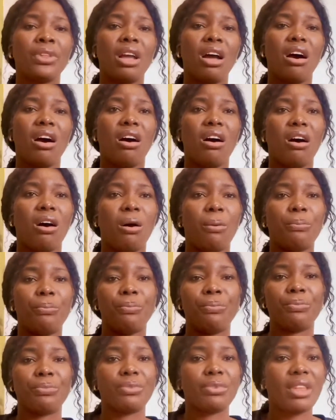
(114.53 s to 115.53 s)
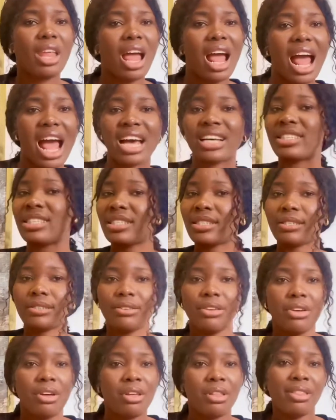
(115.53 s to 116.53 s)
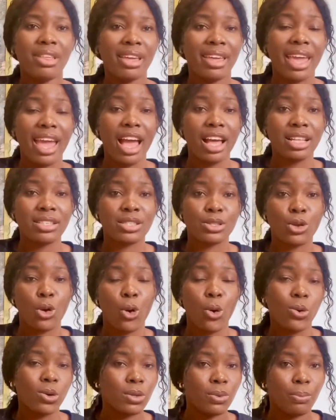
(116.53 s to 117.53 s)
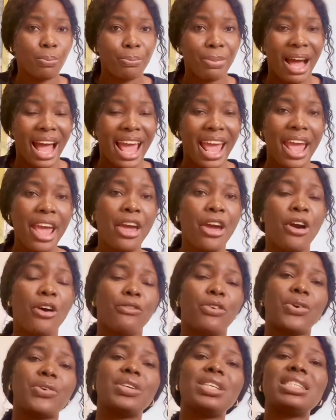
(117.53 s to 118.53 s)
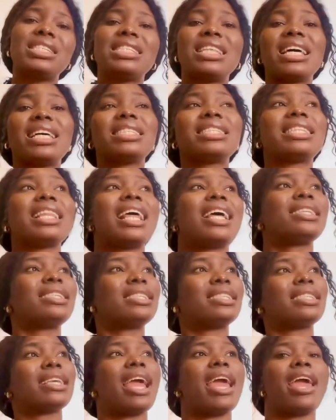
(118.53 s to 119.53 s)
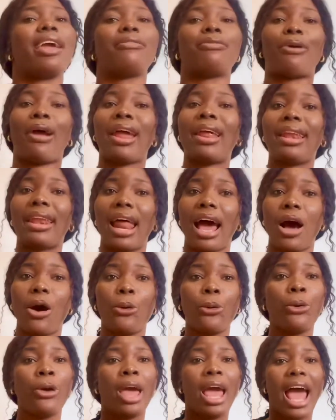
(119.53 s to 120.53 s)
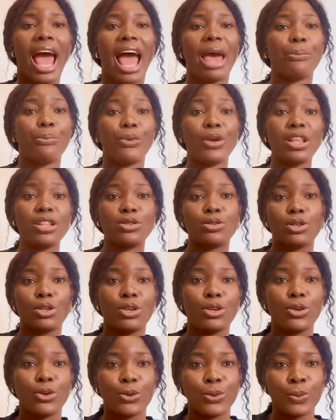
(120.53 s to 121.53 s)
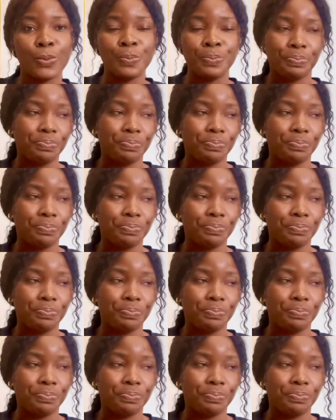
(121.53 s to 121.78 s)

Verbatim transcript: um, as the years go by for instance let's say right now i bring to you